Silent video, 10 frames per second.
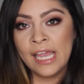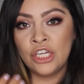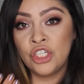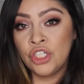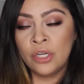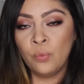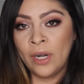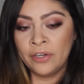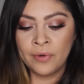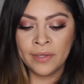it should
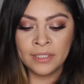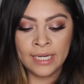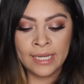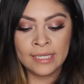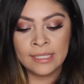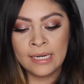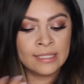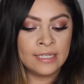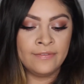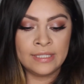wear throughout the day. It
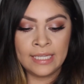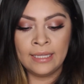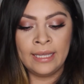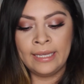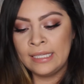doesn't even say like